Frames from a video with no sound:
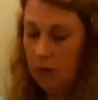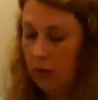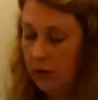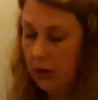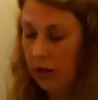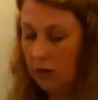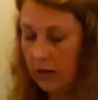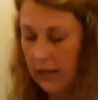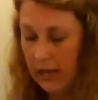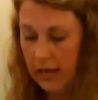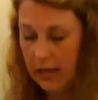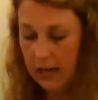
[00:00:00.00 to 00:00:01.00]
We're going to go
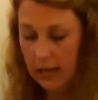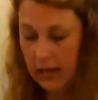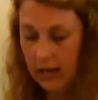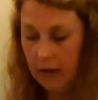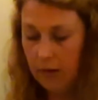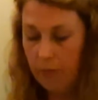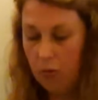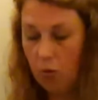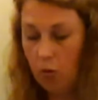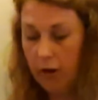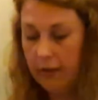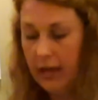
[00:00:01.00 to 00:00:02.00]
ahead and
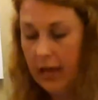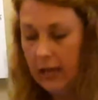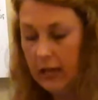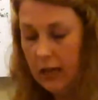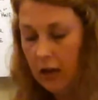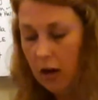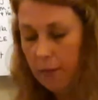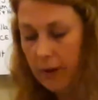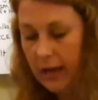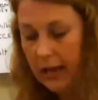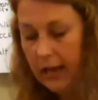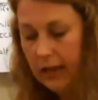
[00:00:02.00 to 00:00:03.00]
pour that in our
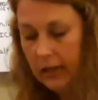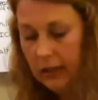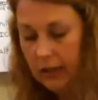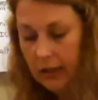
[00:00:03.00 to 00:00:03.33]
bag.